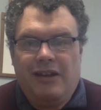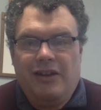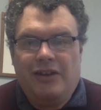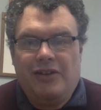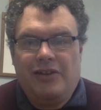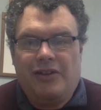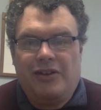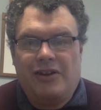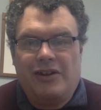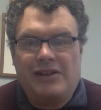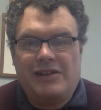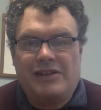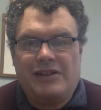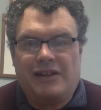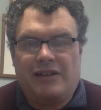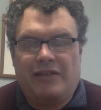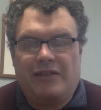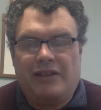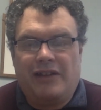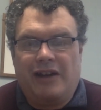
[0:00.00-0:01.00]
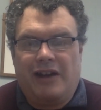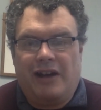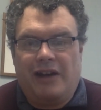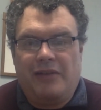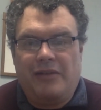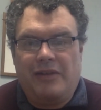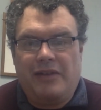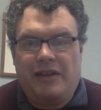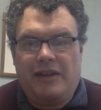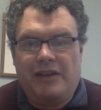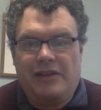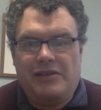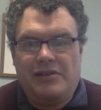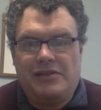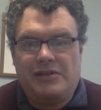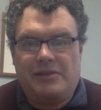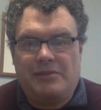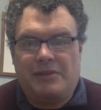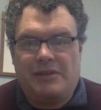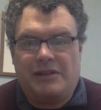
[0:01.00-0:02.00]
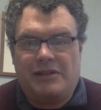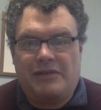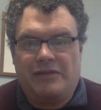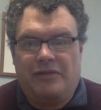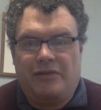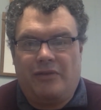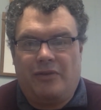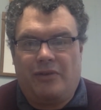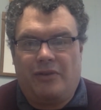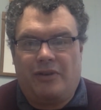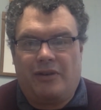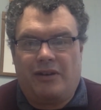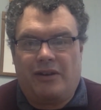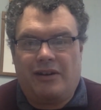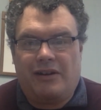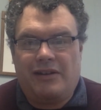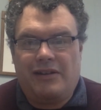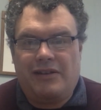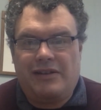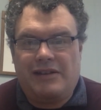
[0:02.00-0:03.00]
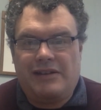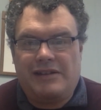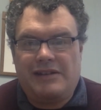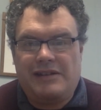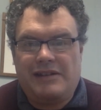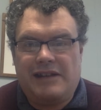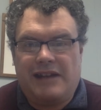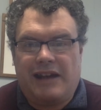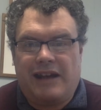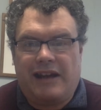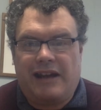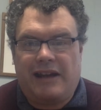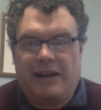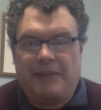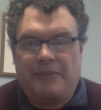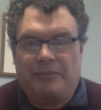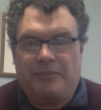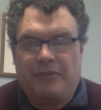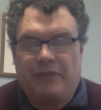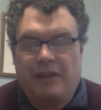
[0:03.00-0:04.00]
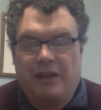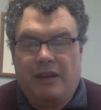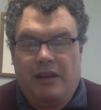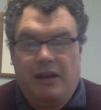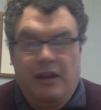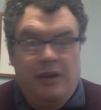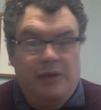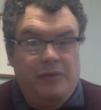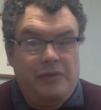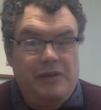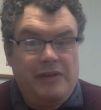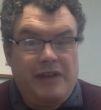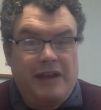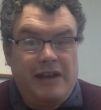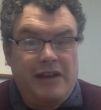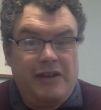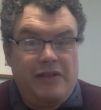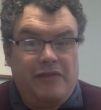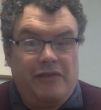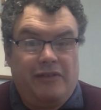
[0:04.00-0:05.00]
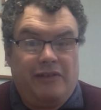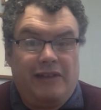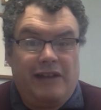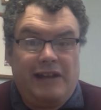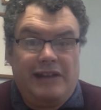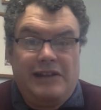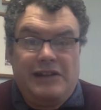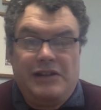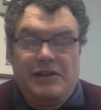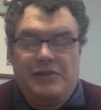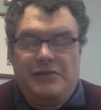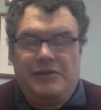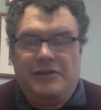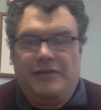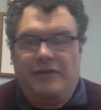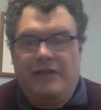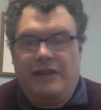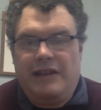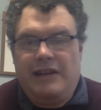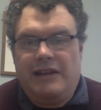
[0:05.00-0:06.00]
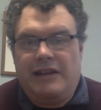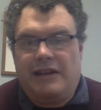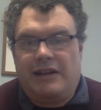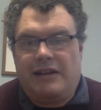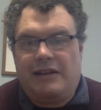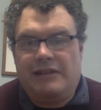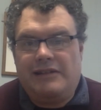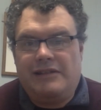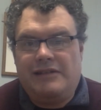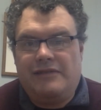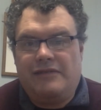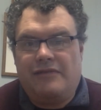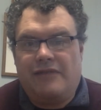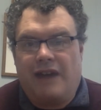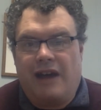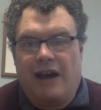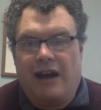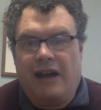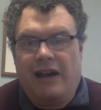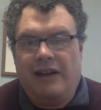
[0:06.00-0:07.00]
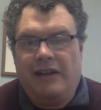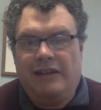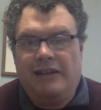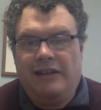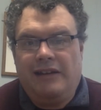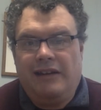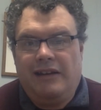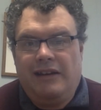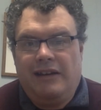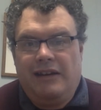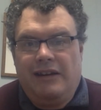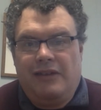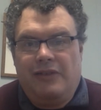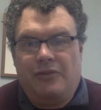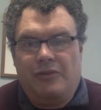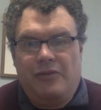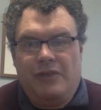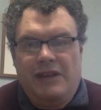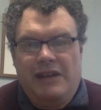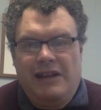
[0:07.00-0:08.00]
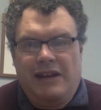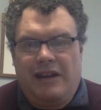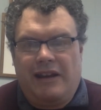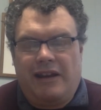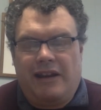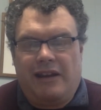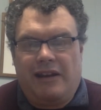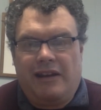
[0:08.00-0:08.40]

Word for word: Glorious and loving God, we thank you so much for this day. We thank you for Lectio Divina, divine reading.